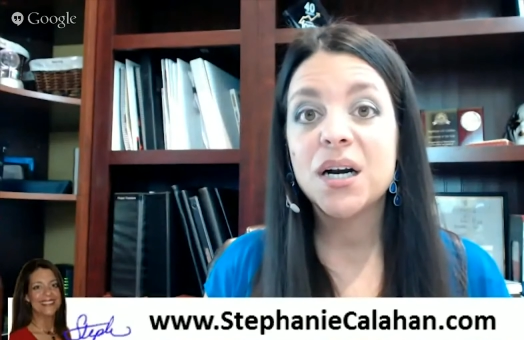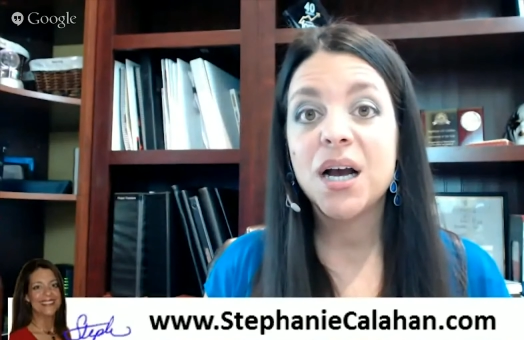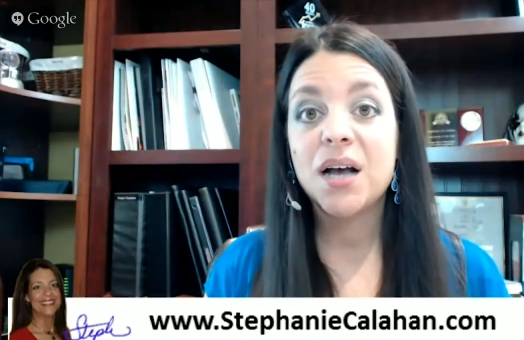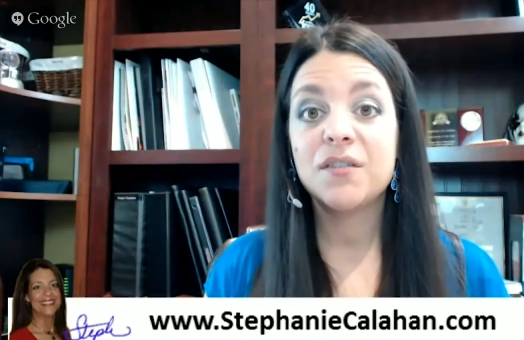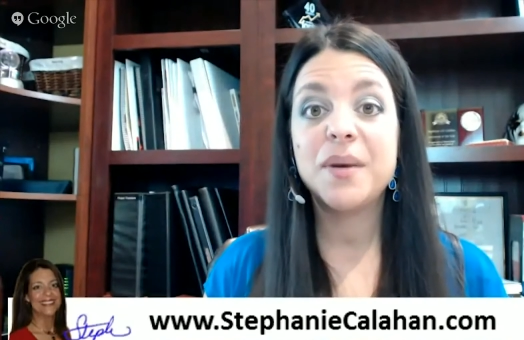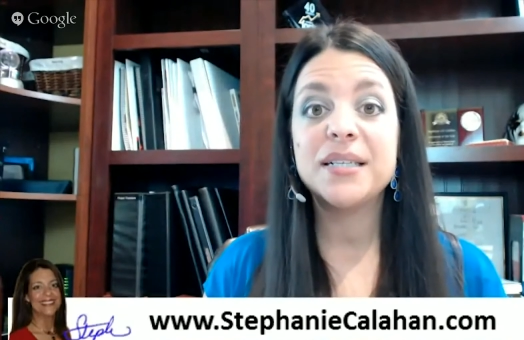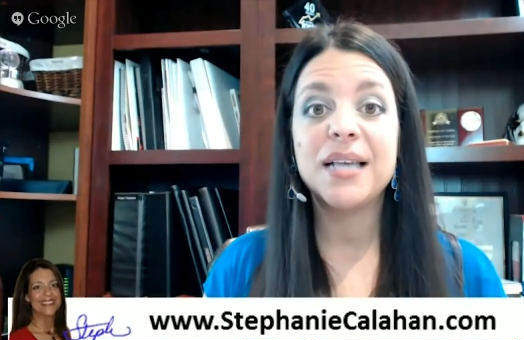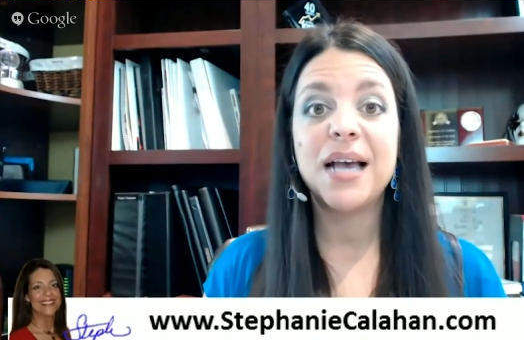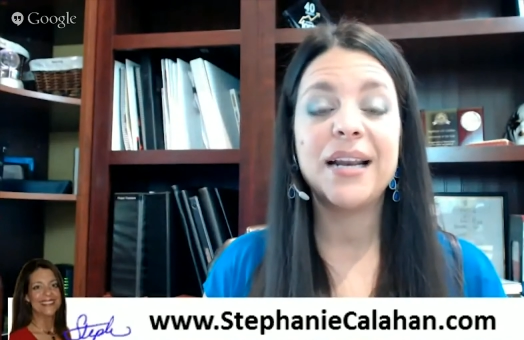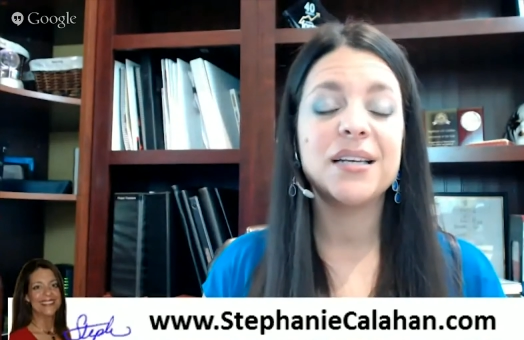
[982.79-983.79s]
Speaker 1: of my
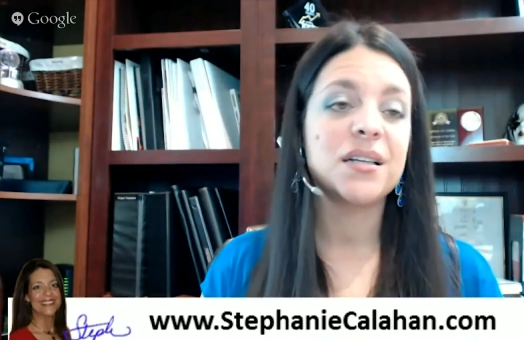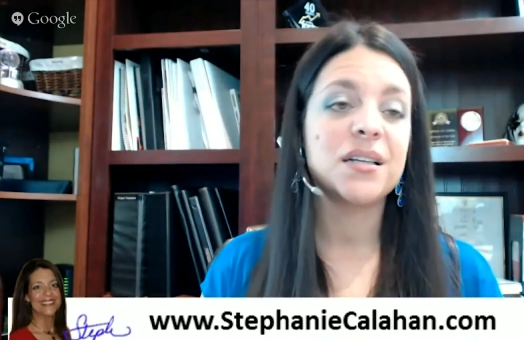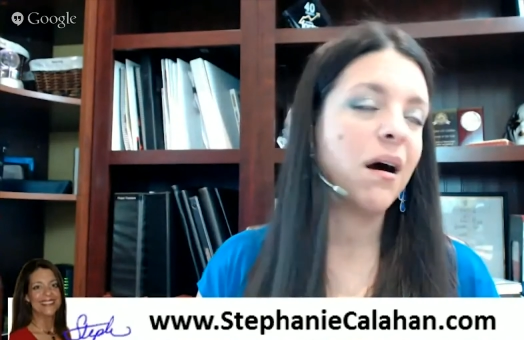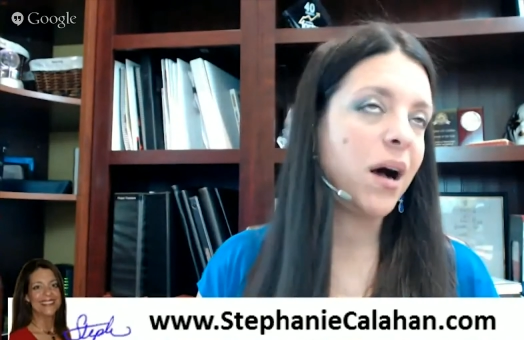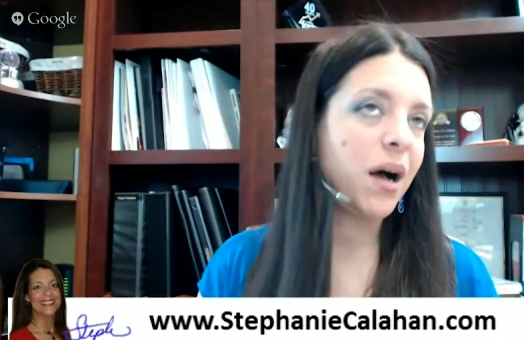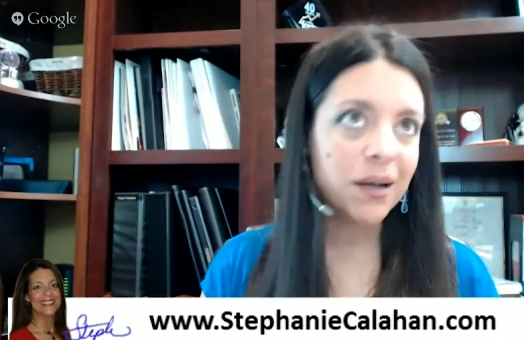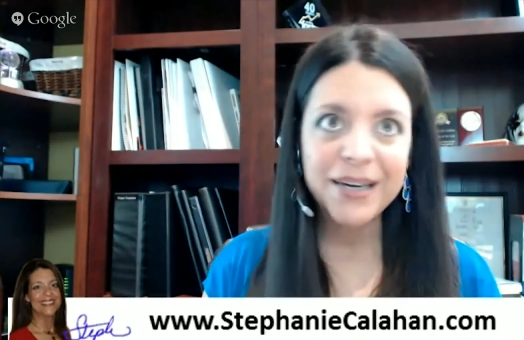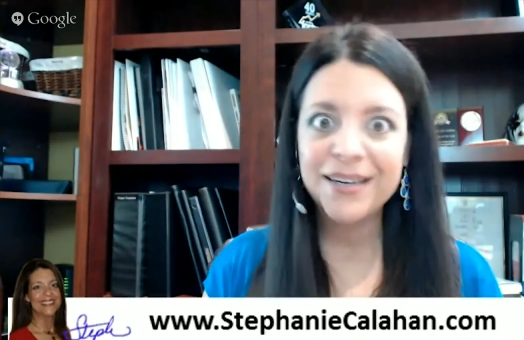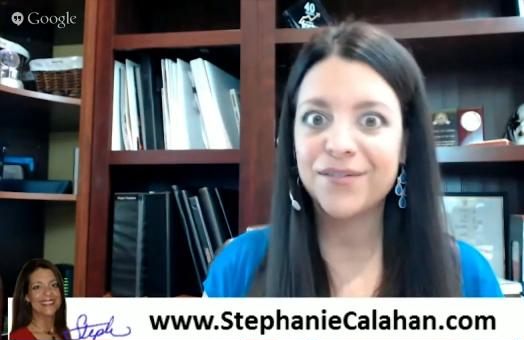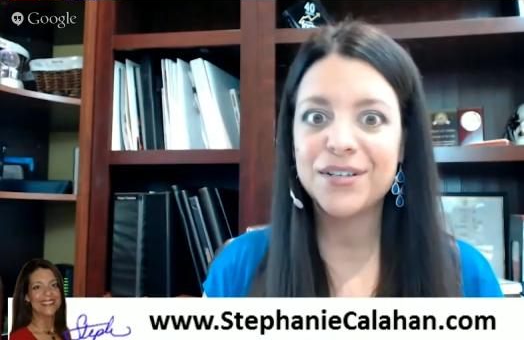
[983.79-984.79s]
site is all my
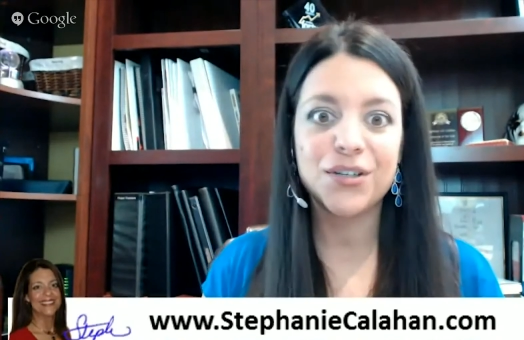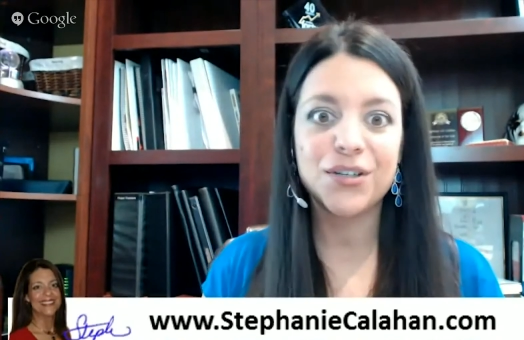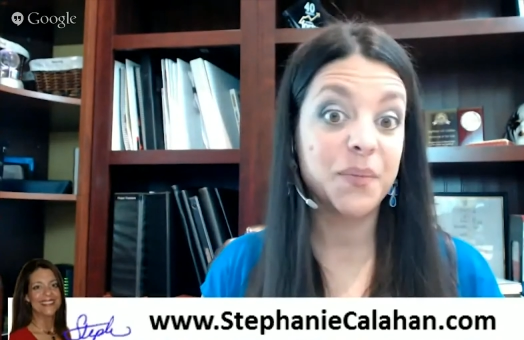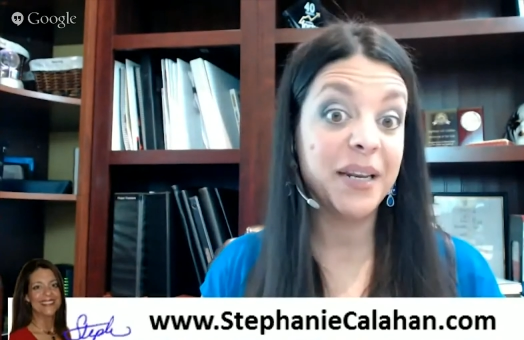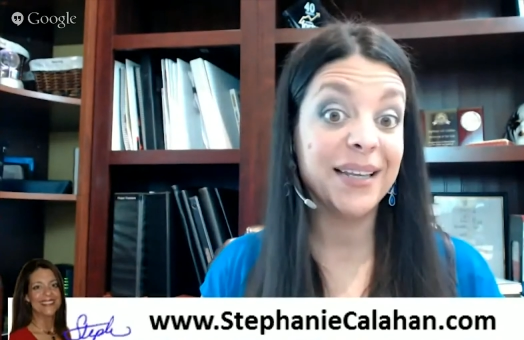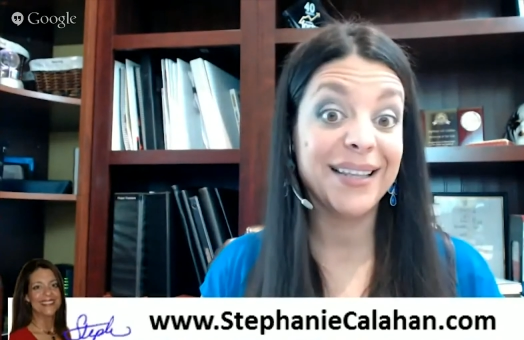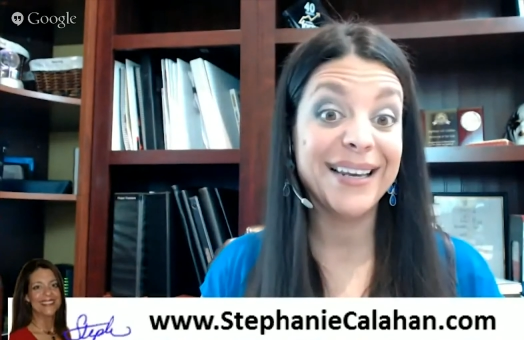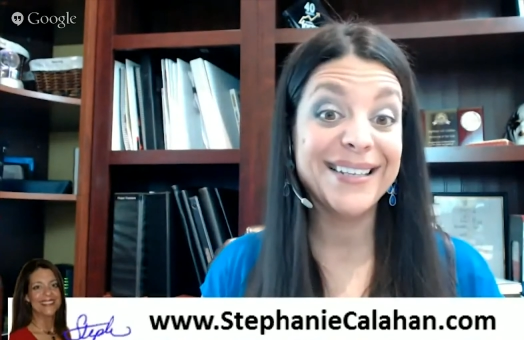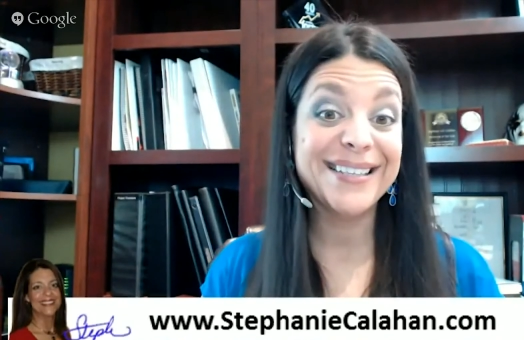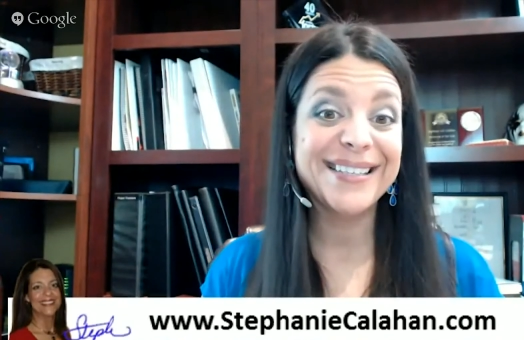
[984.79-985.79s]
different social media links.